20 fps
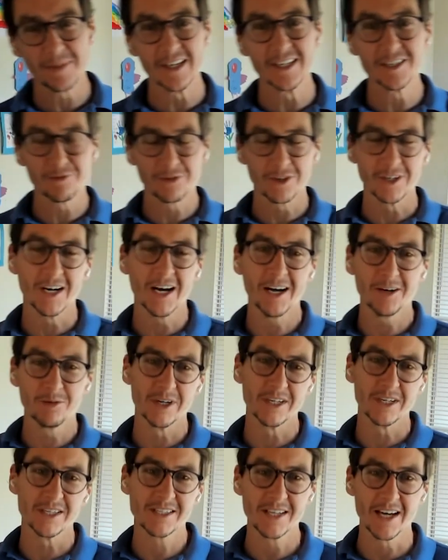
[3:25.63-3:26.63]
their different
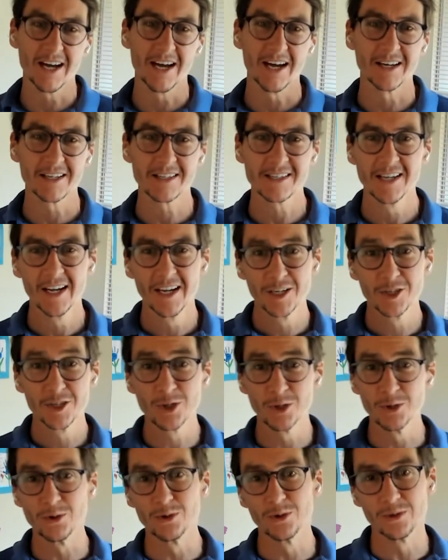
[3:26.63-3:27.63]
hardware stacks
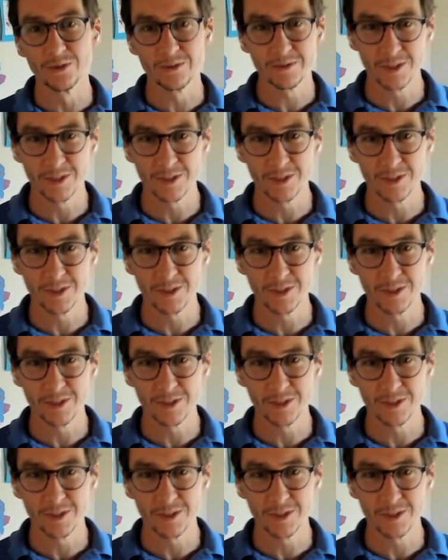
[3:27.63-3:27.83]
to,